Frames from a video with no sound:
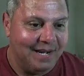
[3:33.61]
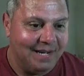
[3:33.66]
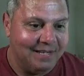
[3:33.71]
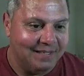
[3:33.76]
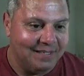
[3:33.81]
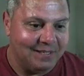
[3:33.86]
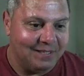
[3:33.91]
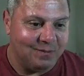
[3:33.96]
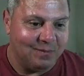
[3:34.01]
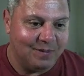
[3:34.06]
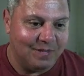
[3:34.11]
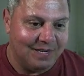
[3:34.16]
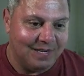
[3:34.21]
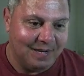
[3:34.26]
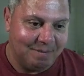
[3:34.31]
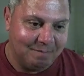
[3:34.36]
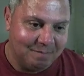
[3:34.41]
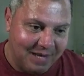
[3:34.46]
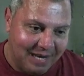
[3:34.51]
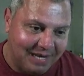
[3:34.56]
This one,
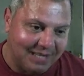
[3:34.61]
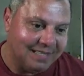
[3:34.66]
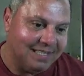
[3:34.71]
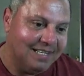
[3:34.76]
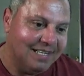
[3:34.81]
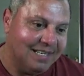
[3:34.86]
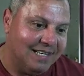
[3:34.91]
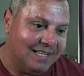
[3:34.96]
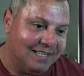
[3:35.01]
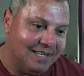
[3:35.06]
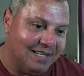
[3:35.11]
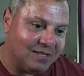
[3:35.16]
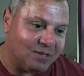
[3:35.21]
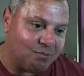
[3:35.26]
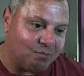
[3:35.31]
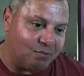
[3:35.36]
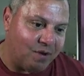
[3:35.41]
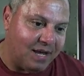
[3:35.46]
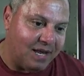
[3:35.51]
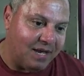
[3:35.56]
I'm not. There's a
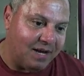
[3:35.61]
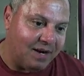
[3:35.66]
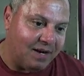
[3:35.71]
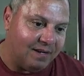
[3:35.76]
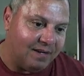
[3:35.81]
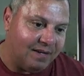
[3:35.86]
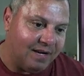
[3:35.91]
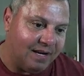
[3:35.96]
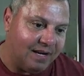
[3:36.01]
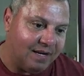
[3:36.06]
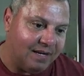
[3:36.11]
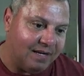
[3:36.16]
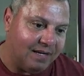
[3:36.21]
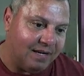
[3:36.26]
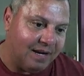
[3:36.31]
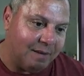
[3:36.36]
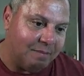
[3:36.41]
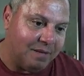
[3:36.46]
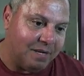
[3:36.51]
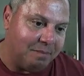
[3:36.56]
rating on there.
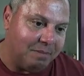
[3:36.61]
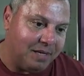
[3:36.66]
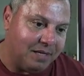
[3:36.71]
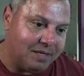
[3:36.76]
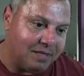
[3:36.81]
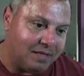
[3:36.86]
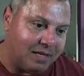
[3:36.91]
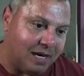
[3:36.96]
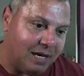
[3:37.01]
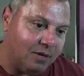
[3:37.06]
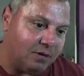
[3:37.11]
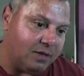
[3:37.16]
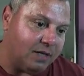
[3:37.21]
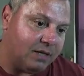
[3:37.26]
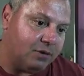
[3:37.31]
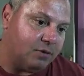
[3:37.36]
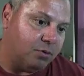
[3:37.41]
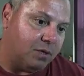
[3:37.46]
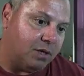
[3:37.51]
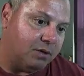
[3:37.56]
How many psi? Looks like
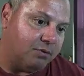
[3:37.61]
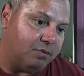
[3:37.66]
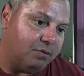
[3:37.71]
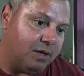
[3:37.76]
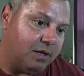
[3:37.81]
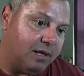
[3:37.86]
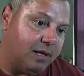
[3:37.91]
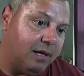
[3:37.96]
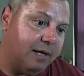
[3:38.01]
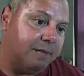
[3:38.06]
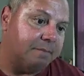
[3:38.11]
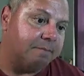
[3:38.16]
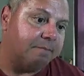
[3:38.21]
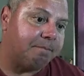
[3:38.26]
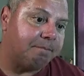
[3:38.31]
200 on there.